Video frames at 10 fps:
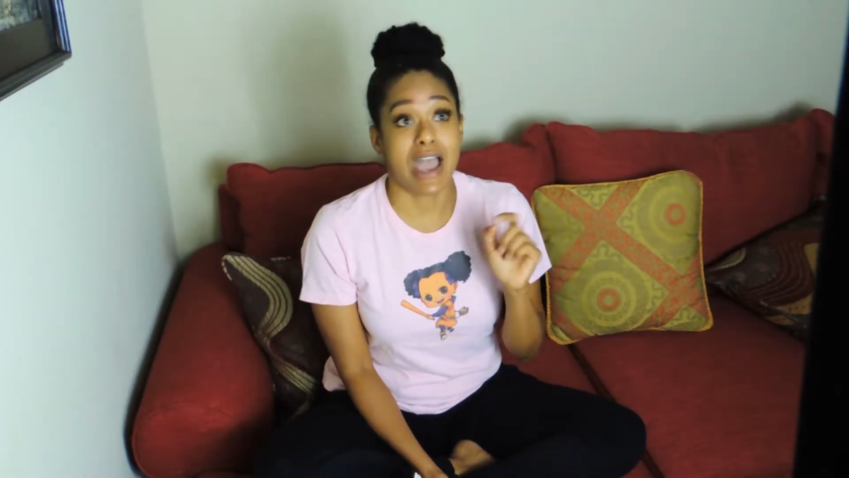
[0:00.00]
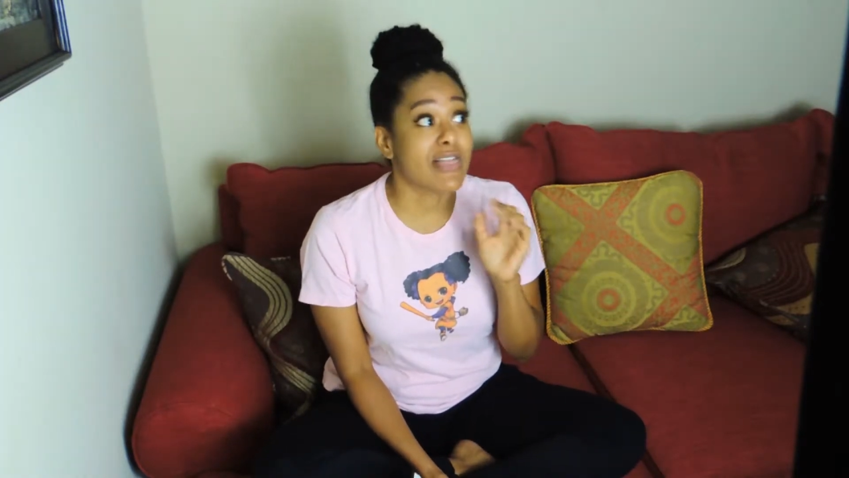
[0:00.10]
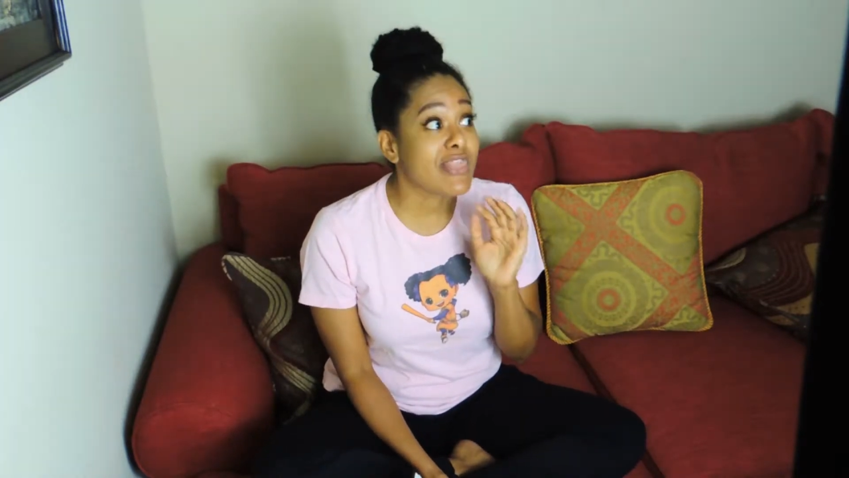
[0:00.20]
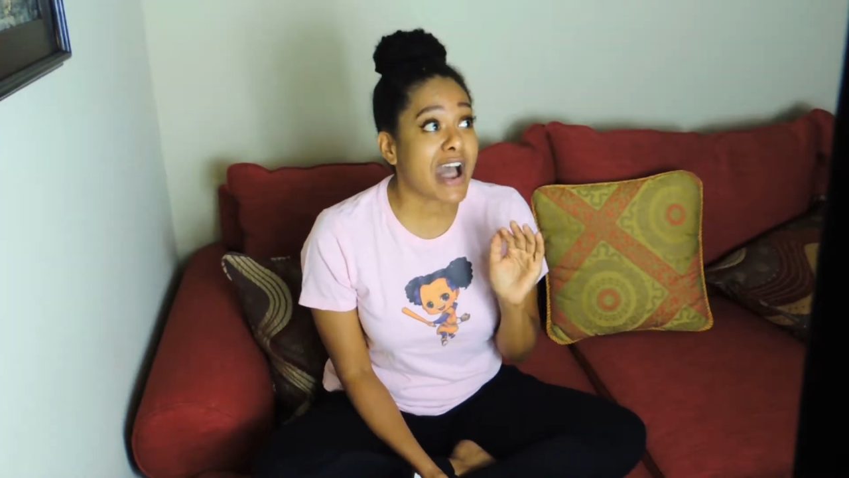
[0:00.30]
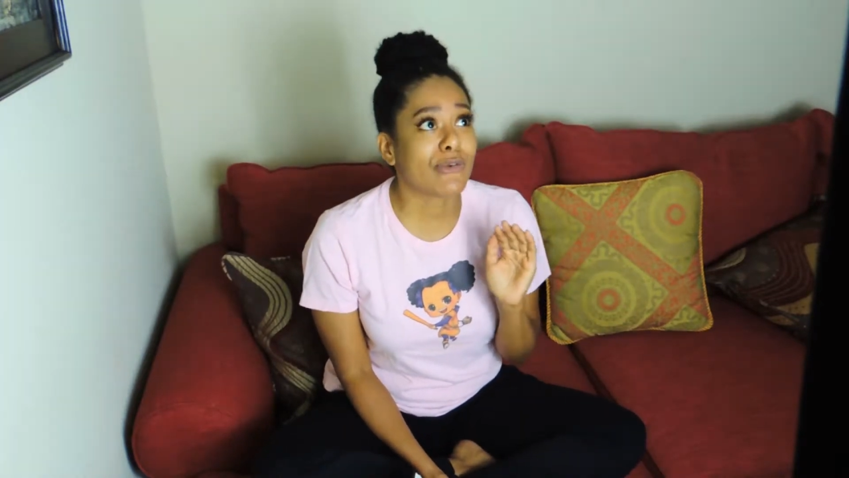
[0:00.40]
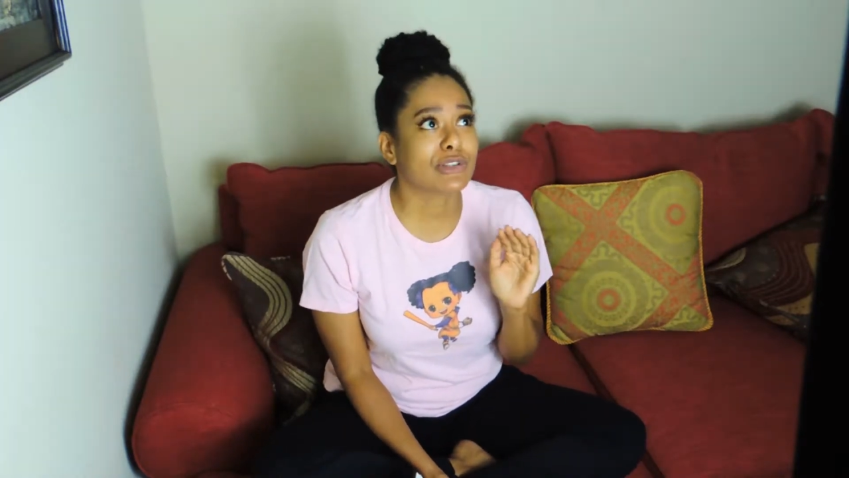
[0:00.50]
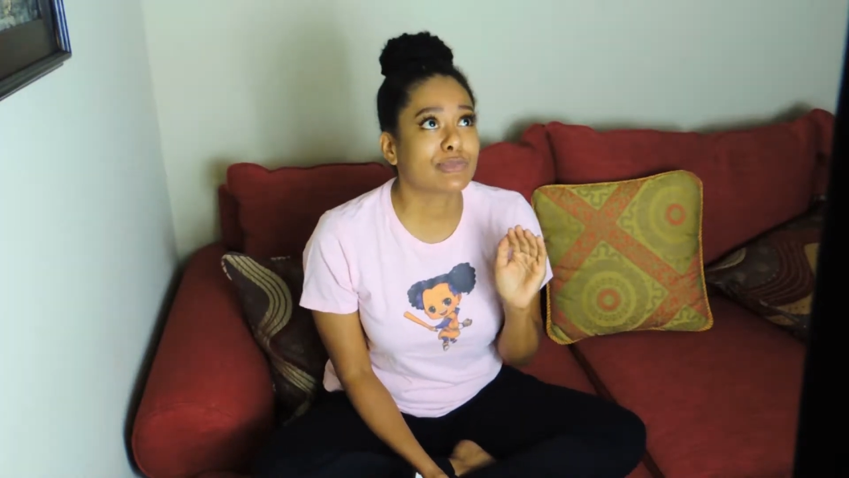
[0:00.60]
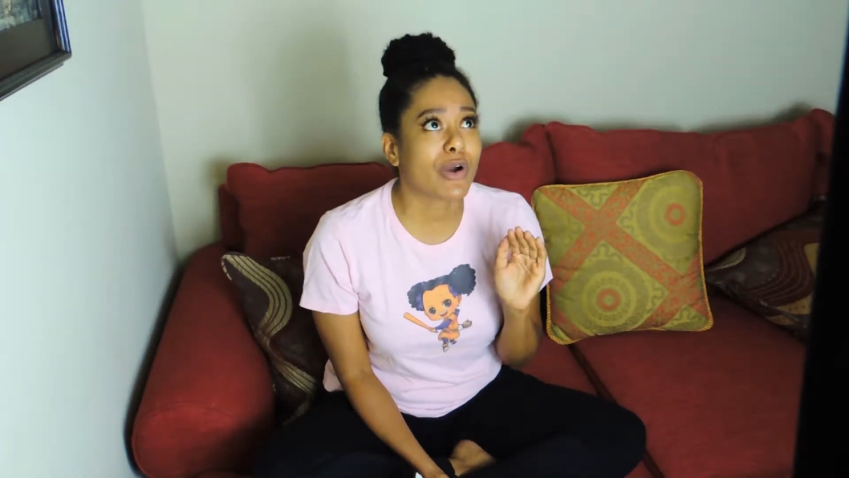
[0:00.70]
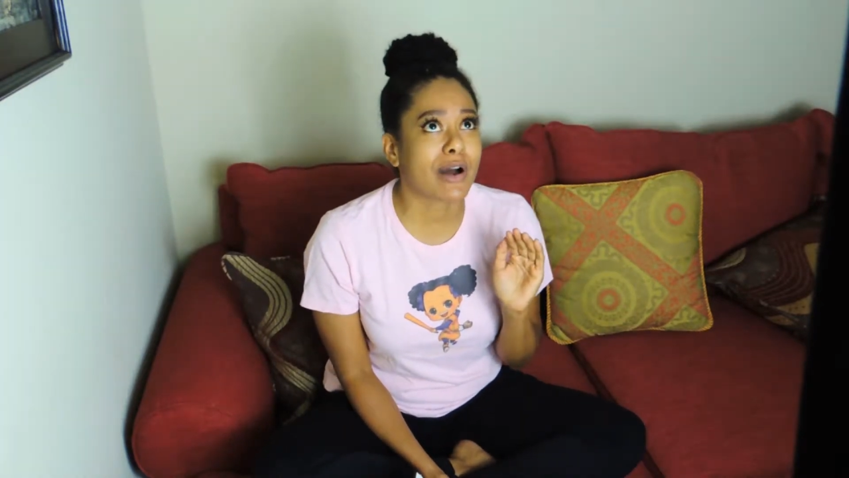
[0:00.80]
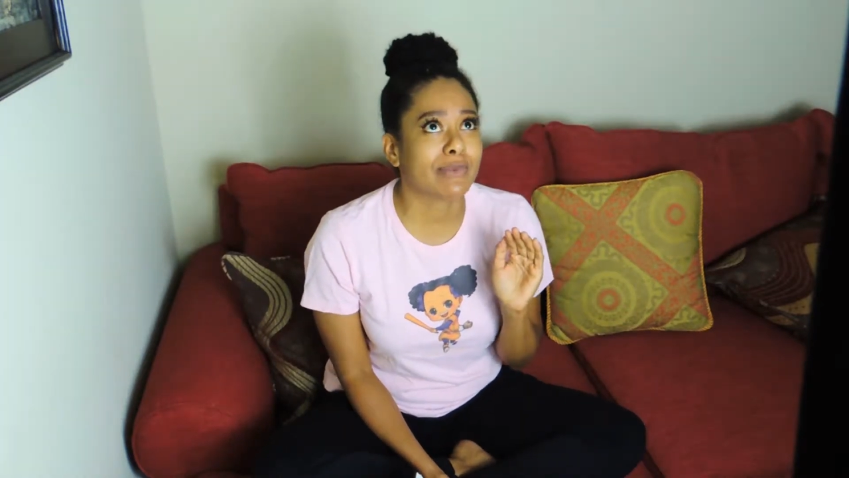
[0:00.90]
And that
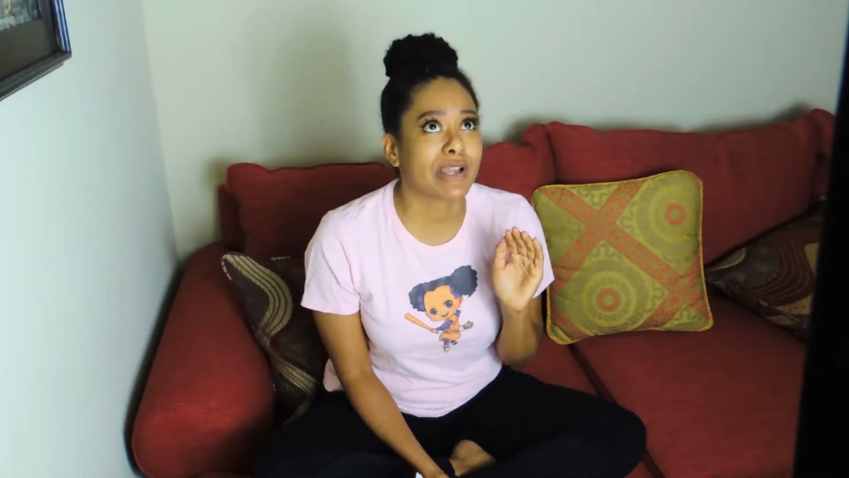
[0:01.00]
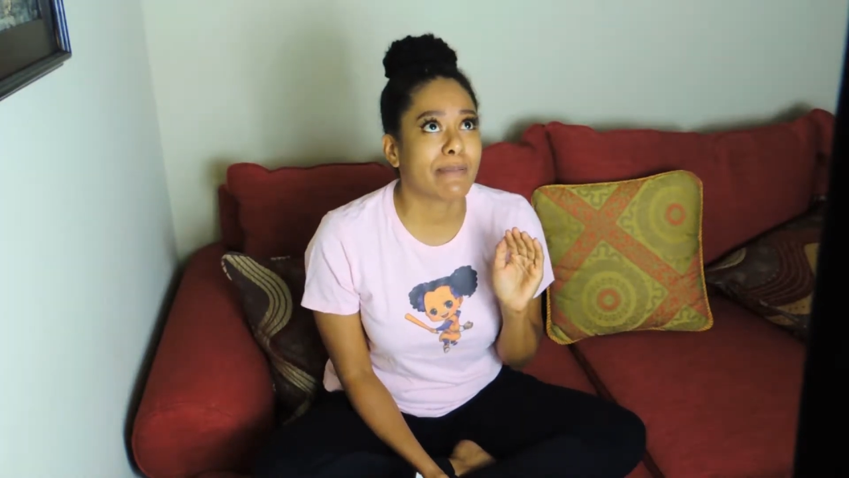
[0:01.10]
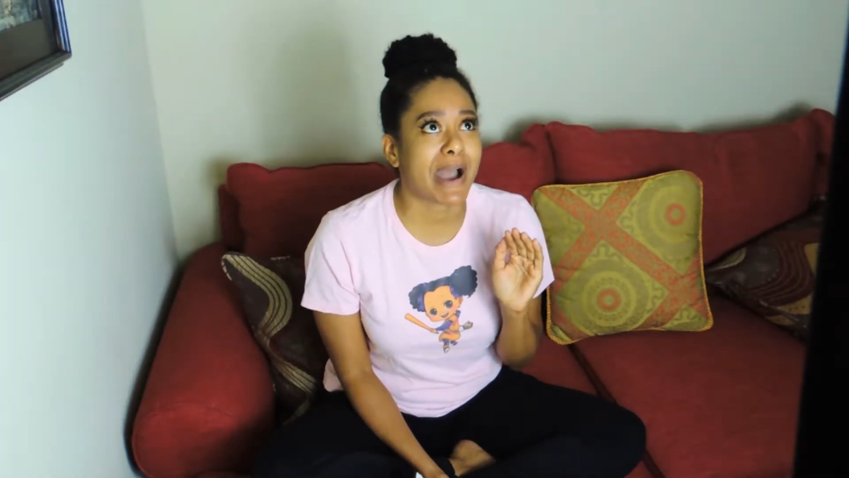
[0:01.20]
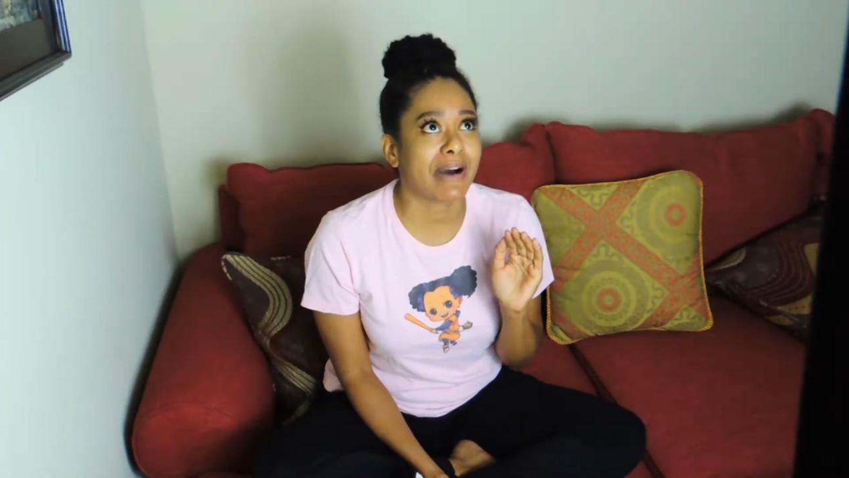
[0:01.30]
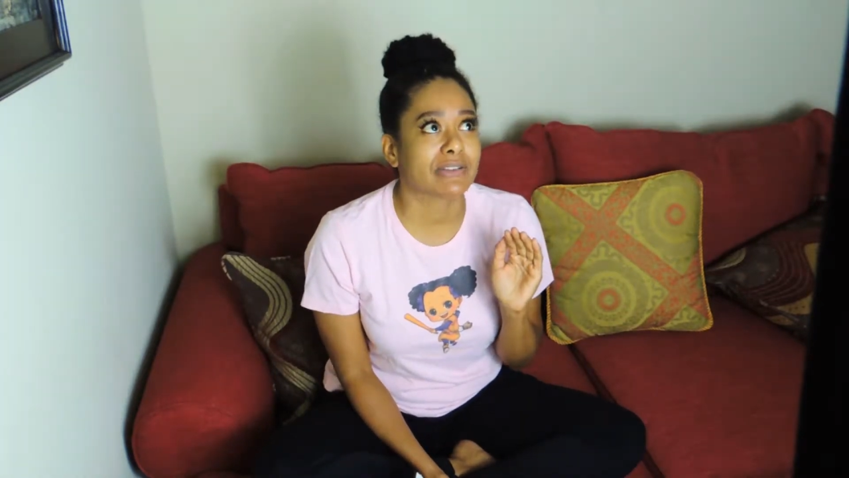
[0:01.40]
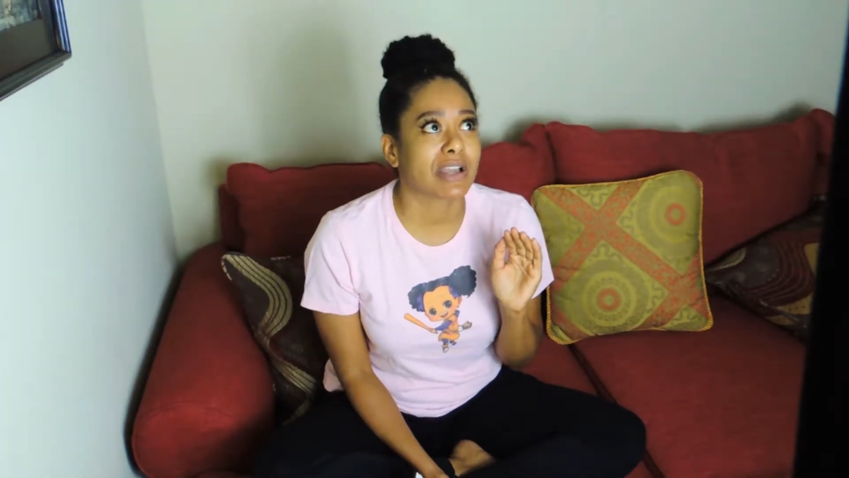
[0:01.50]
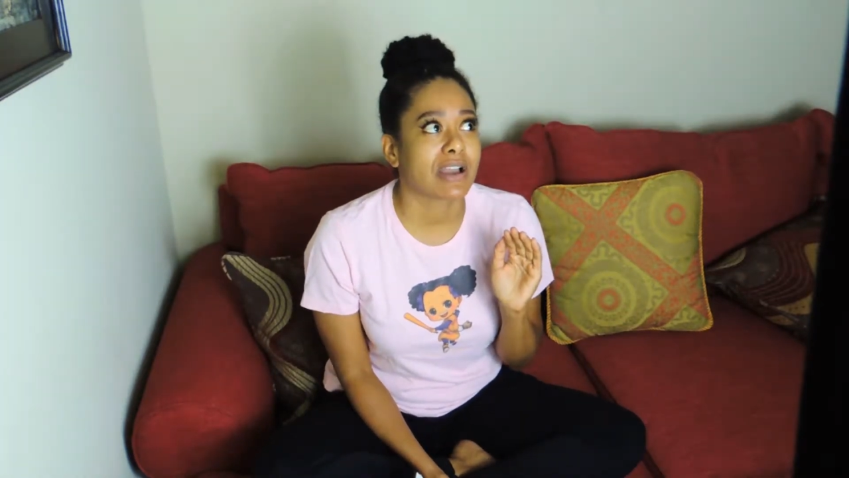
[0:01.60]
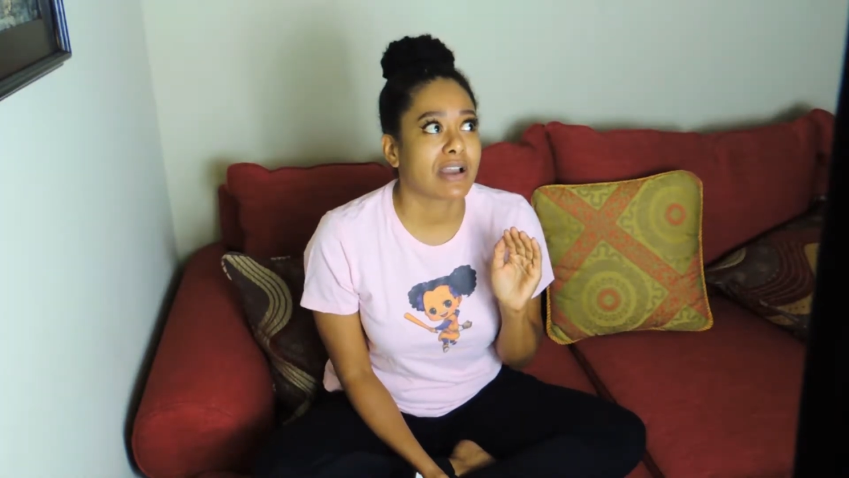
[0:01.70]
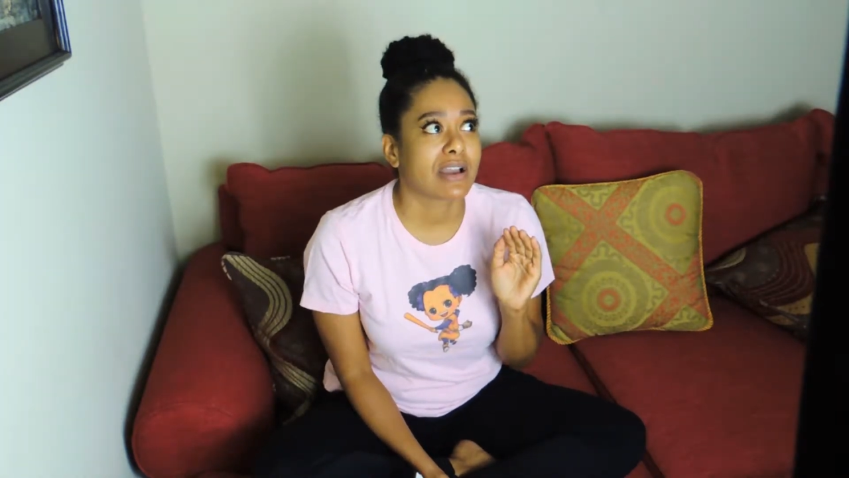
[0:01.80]
was probably about,